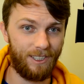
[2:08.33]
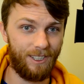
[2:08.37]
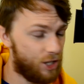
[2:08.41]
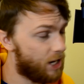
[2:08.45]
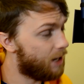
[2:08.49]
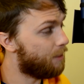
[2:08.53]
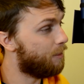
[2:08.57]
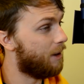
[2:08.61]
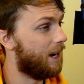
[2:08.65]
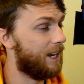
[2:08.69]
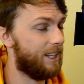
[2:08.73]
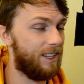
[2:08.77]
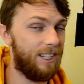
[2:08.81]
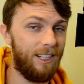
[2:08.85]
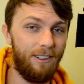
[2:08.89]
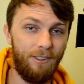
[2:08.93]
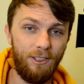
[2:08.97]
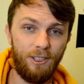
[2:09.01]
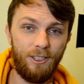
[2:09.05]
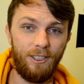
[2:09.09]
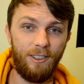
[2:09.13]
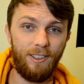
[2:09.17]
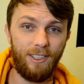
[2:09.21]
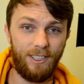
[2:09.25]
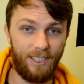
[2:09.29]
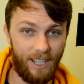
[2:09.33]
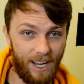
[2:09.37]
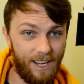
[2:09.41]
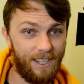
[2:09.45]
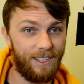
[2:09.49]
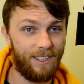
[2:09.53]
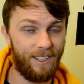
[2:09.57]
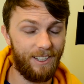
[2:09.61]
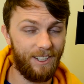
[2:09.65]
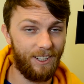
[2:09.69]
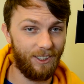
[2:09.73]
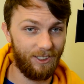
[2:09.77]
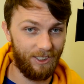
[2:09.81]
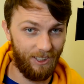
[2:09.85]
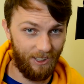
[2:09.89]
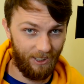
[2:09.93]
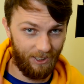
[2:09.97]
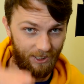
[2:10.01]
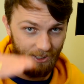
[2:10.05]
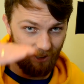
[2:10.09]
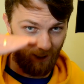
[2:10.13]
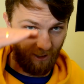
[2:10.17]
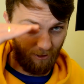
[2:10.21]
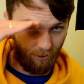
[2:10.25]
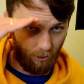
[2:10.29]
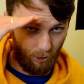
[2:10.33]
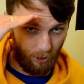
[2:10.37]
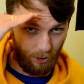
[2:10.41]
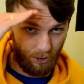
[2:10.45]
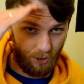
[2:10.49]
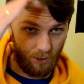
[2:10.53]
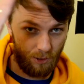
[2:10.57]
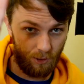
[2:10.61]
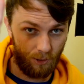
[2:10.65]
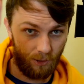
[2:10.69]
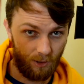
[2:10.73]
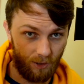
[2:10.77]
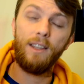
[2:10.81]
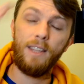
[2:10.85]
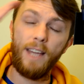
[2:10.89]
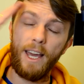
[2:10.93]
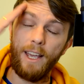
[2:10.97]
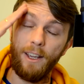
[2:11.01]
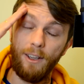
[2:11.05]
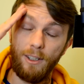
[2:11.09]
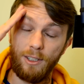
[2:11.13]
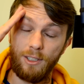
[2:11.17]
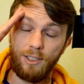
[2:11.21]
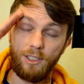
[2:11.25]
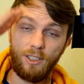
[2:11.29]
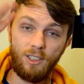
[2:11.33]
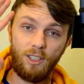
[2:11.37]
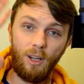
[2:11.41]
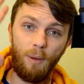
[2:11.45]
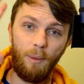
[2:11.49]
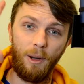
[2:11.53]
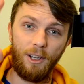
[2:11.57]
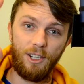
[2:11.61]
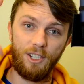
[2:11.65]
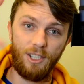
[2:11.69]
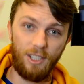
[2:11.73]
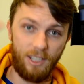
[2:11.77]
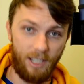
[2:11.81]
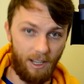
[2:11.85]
Check my other videos if there is anything else interesting for you. Thank you so much,